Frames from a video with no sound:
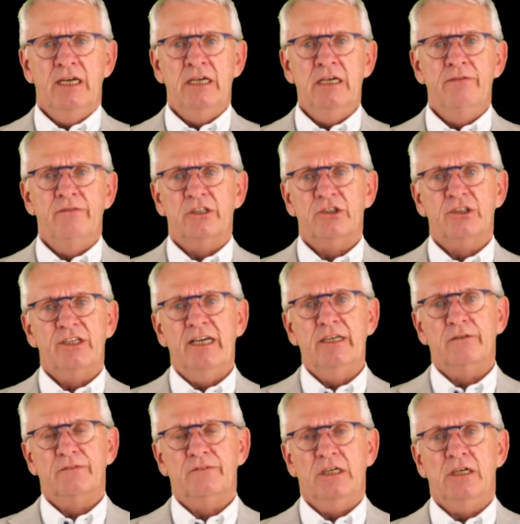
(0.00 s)
even a
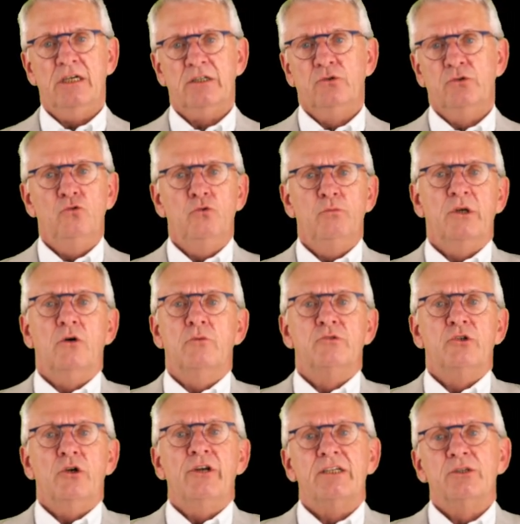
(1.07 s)
state-of-the-art tool
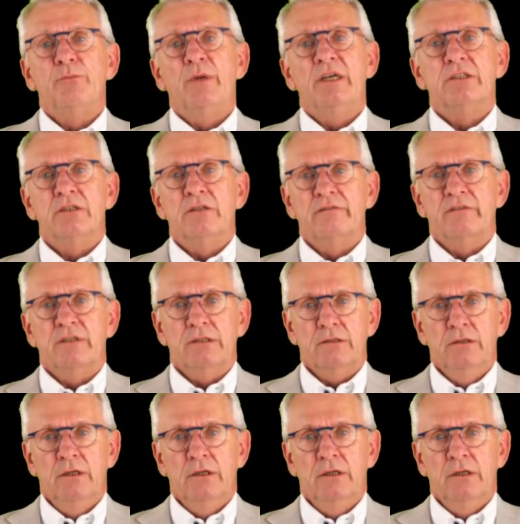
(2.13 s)
becomes unexpensive.